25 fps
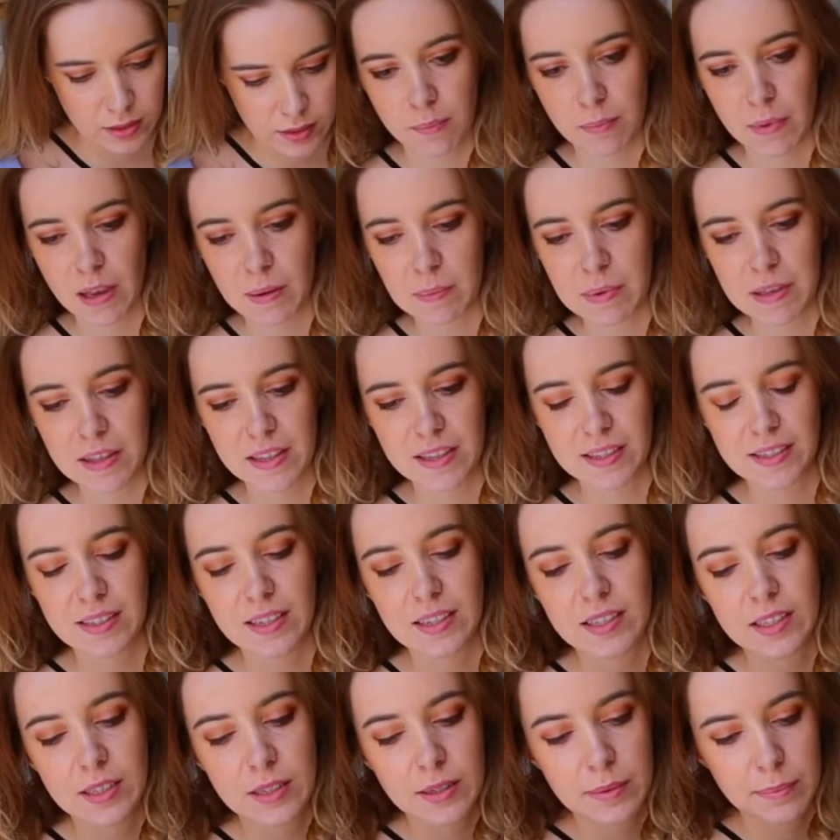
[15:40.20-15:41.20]
Maybe this
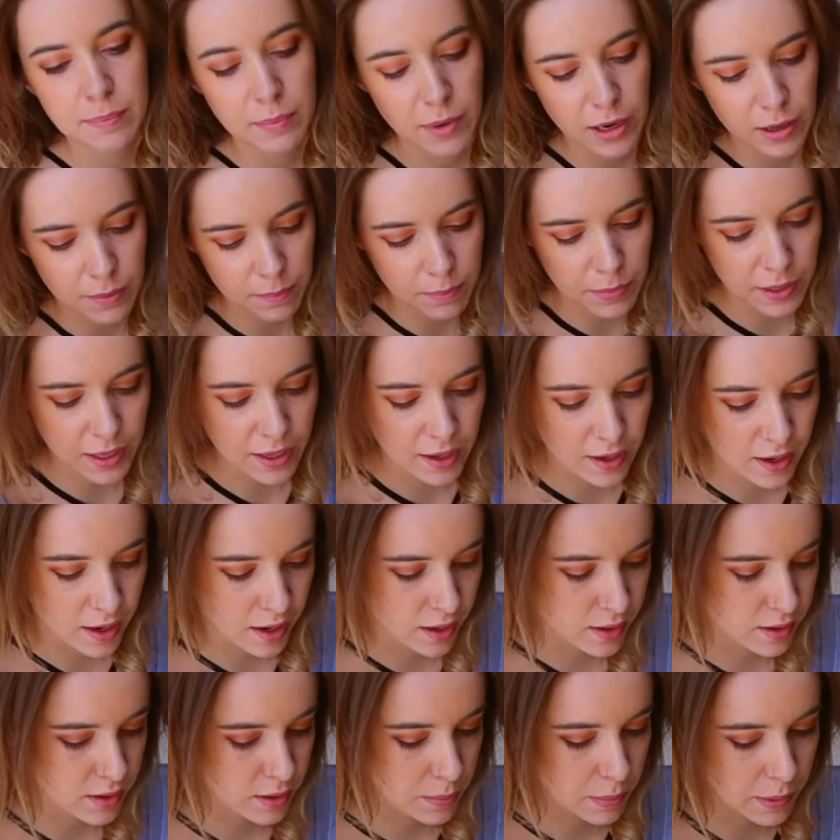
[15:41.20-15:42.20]
is my
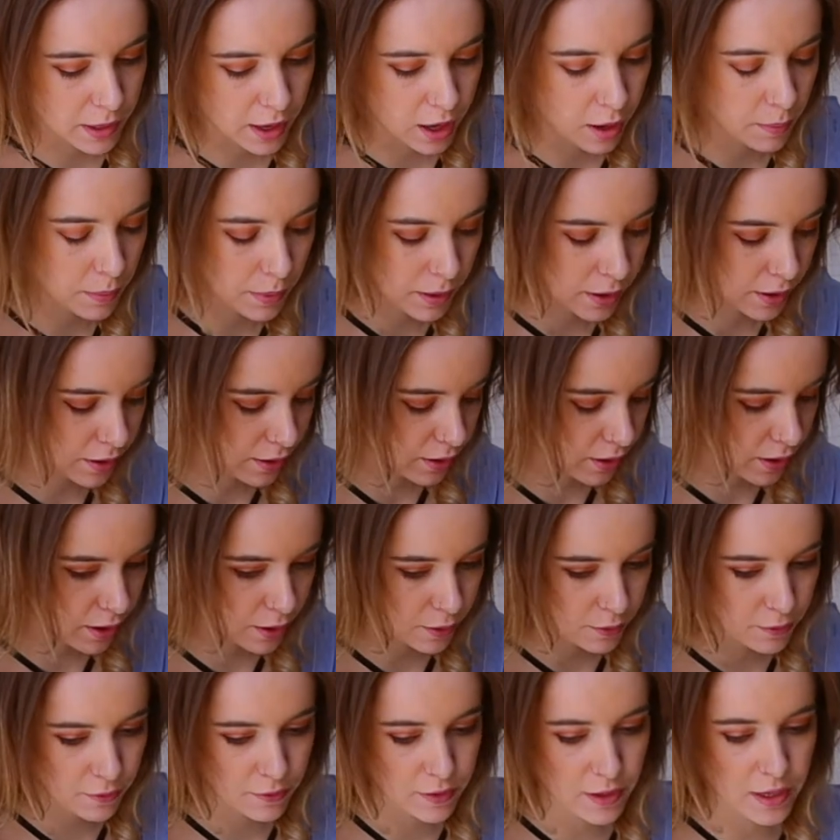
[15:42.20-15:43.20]
beginning to becoming
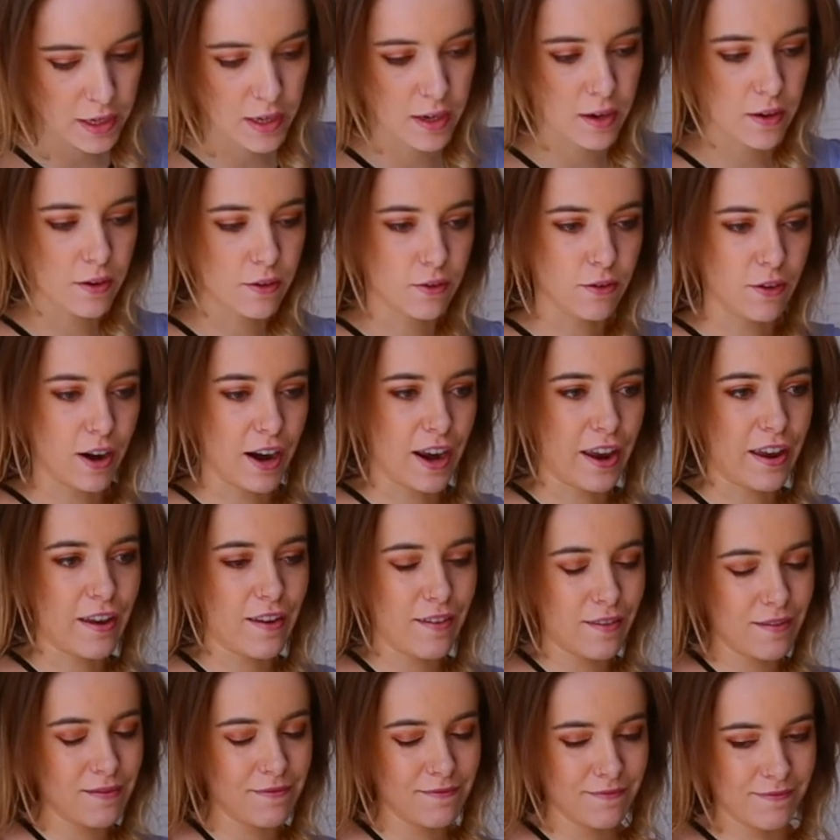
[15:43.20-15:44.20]
a really
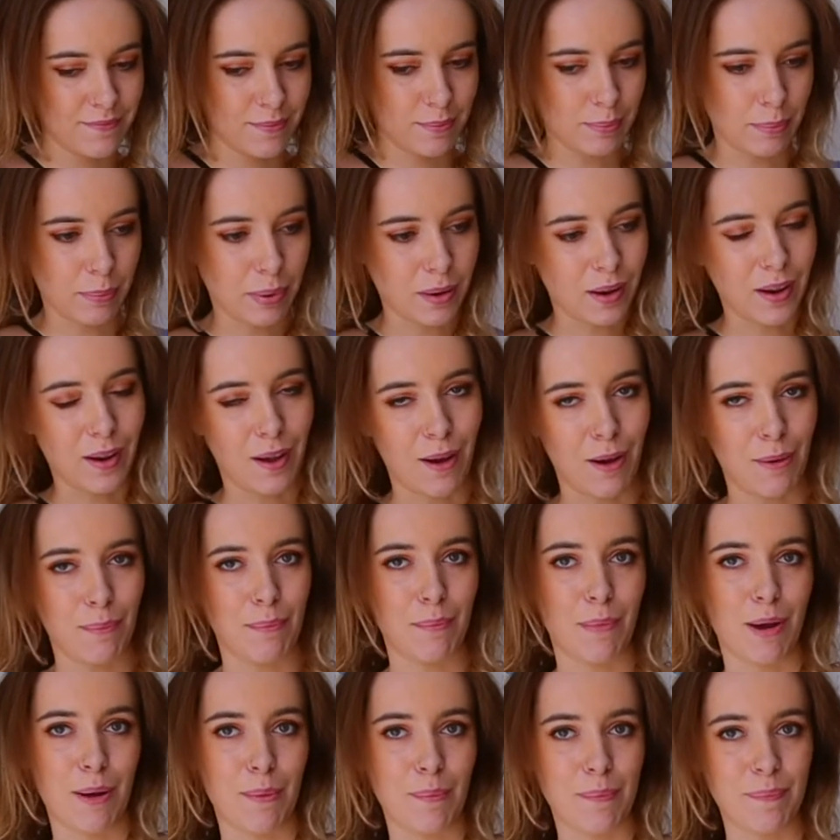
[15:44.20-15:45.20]
great plant
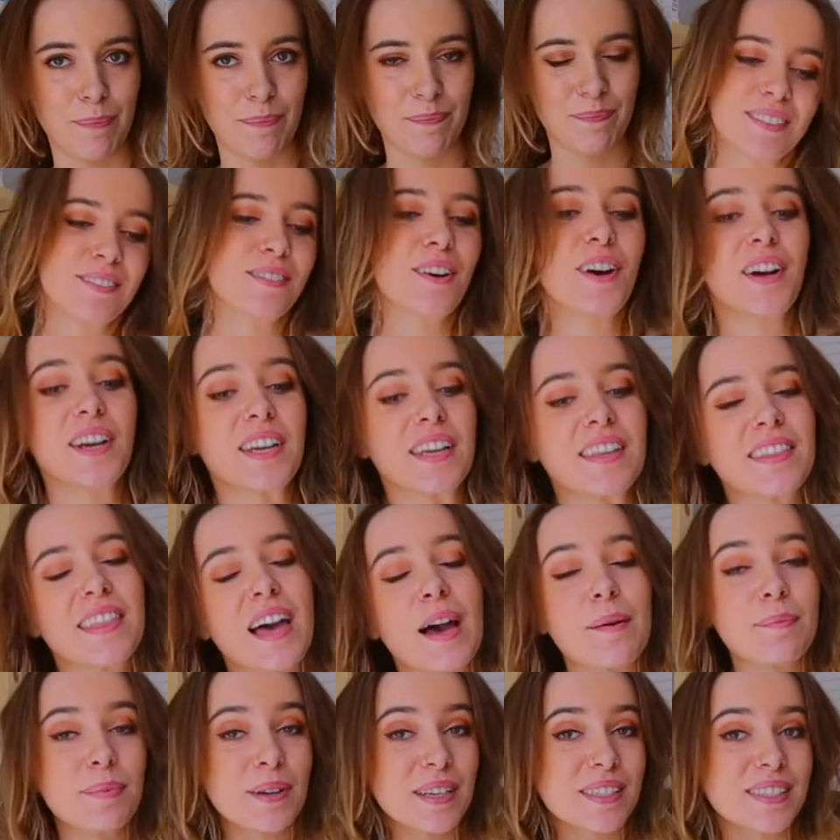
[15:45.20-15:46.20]
mum. Right,
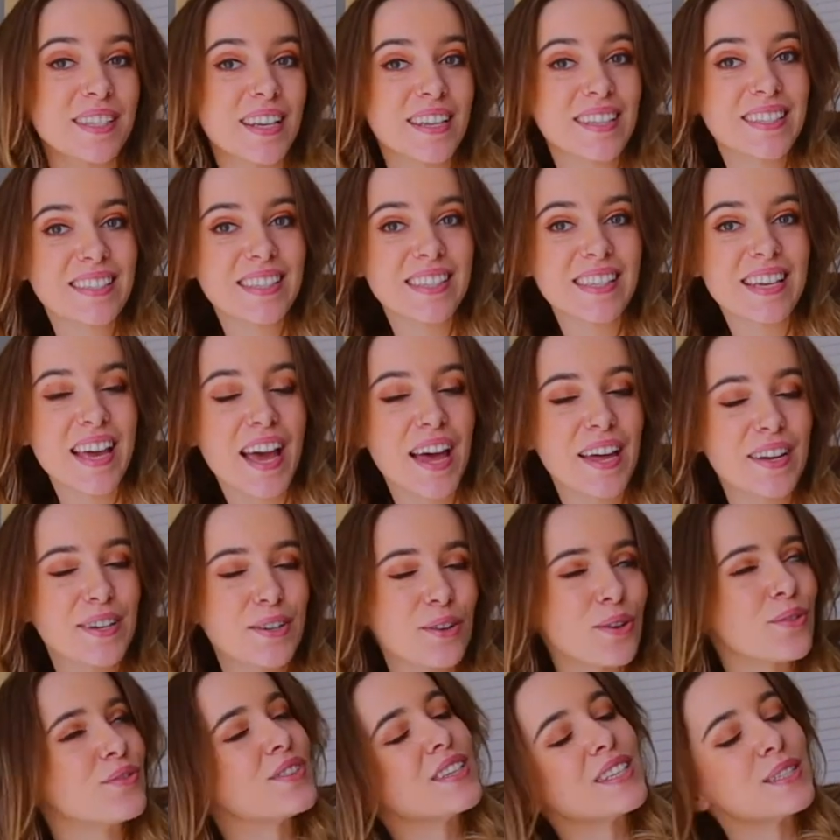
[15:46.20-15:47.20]
that brings us to the end
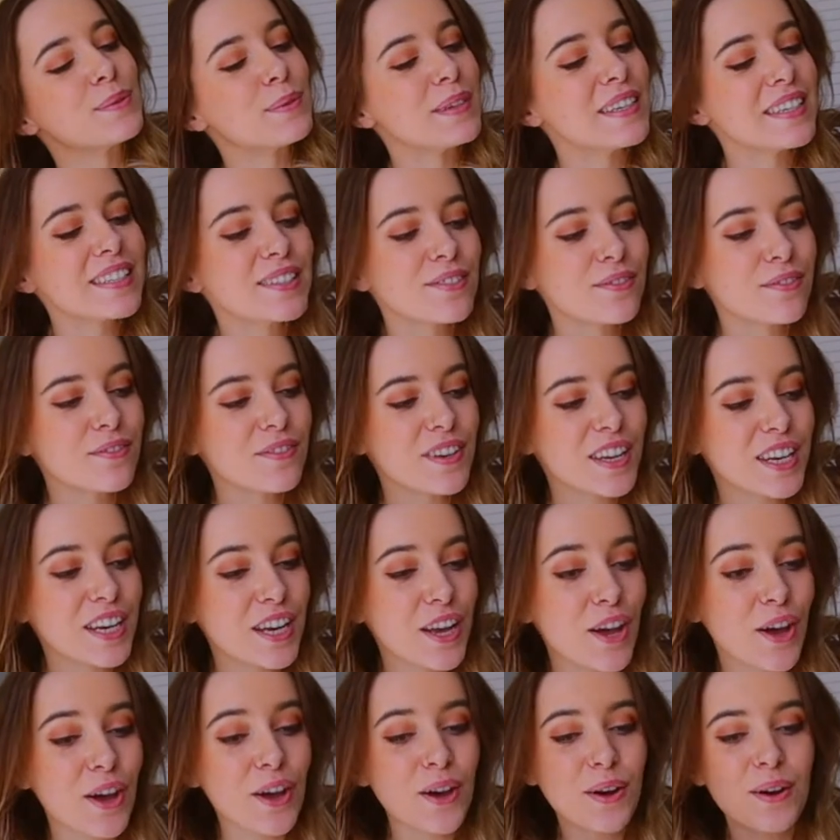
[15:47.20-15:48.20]
of this week's
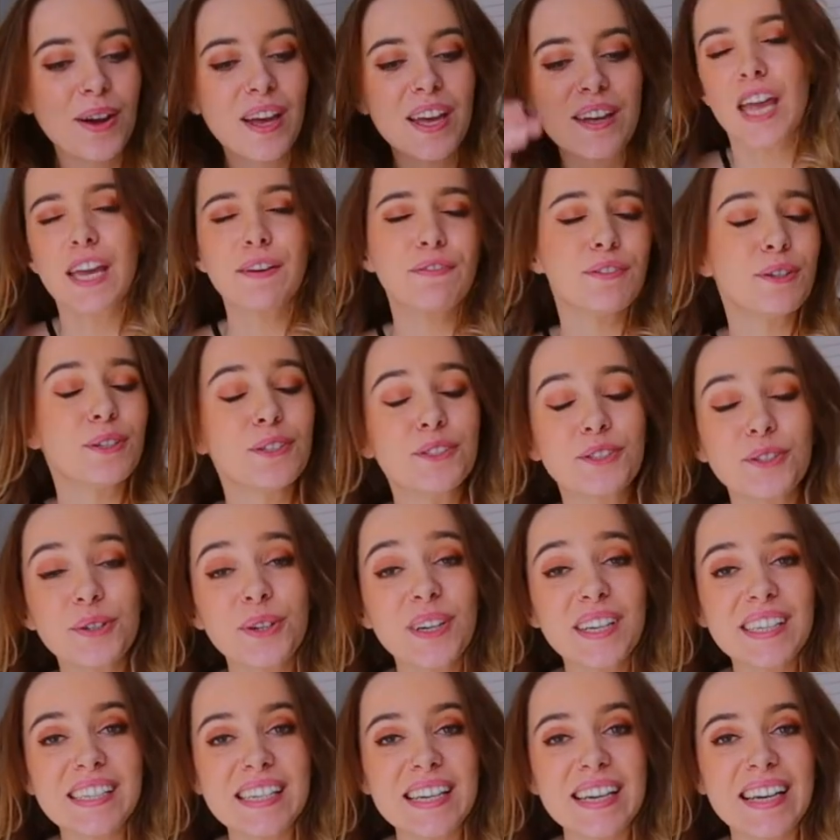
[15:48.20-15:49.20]
video. If you
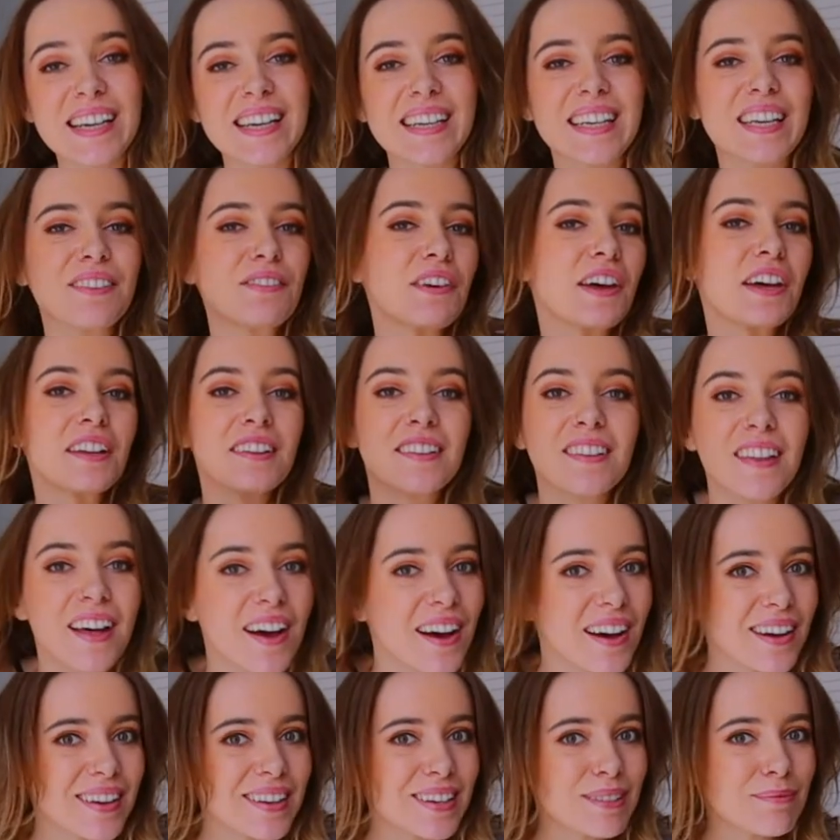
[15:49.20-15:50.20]
enjoyed it, give it a
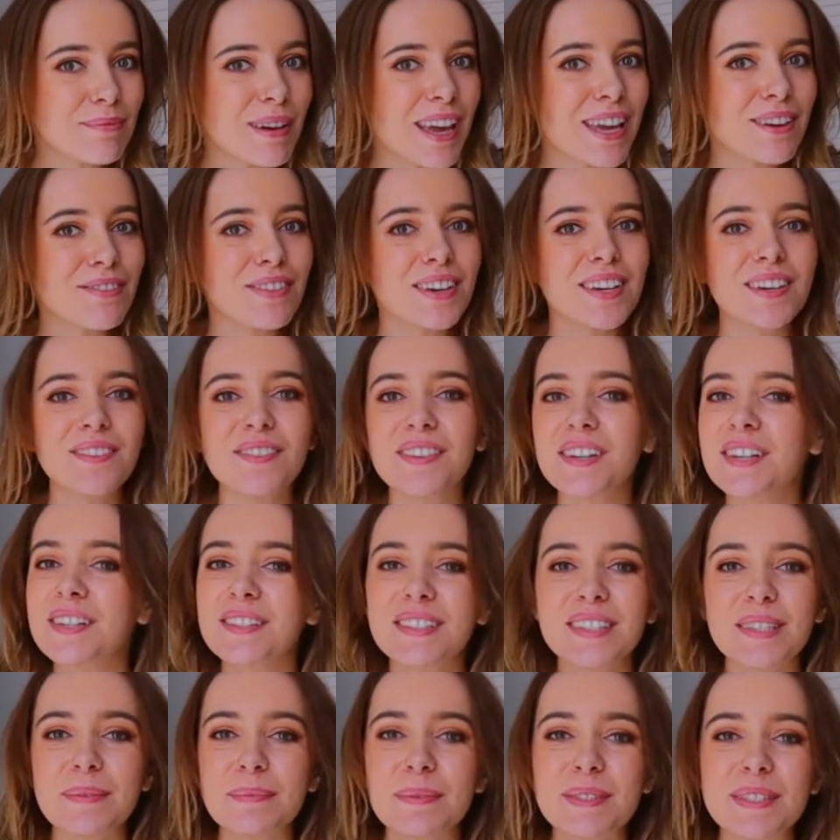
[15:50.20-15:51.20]
like, maybe even a
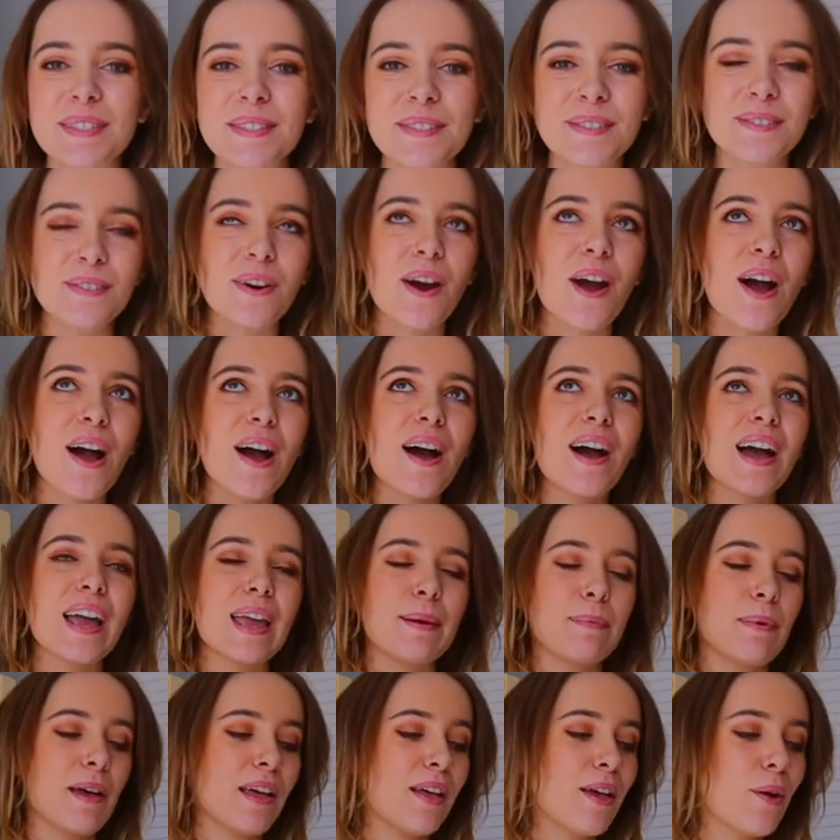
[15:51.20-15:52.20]

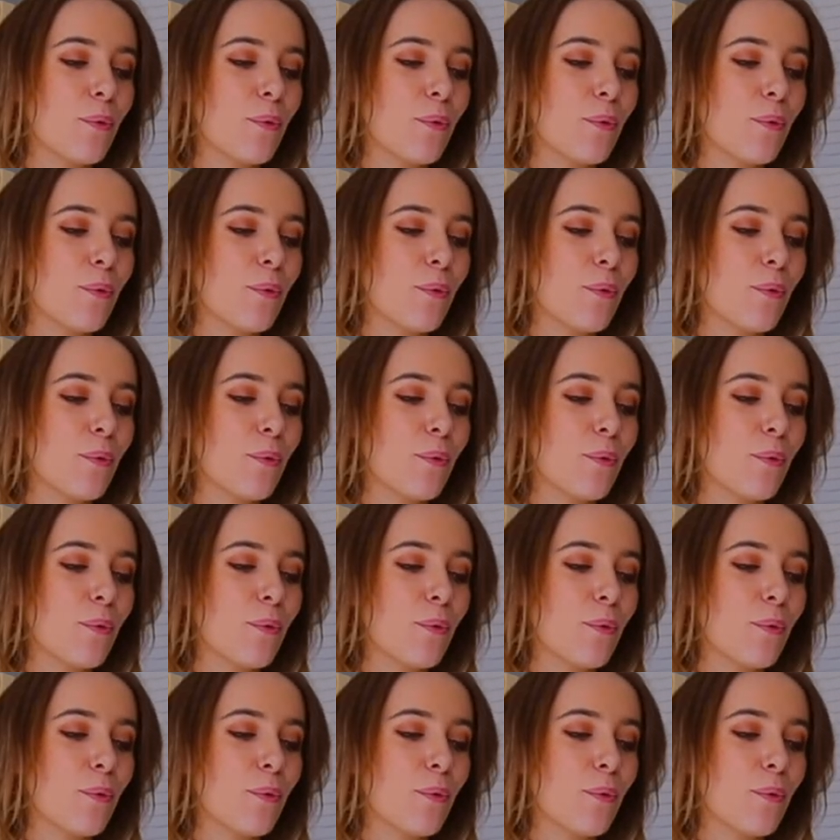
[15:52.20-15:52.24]
subscribe.